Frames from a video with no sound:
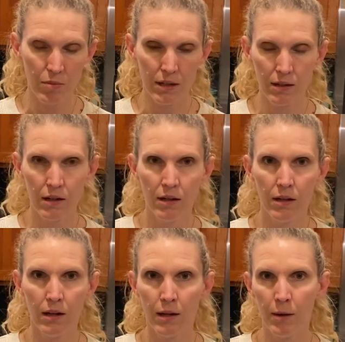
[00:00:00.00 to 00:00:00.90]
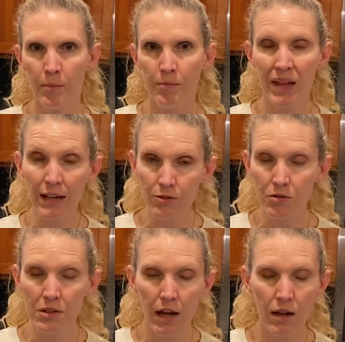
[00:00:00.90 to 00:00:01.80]
it
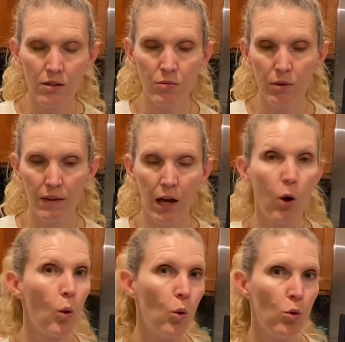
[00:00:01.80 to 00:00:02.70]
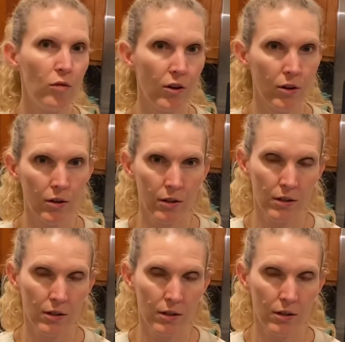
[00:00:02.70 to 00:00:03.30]
exercised without over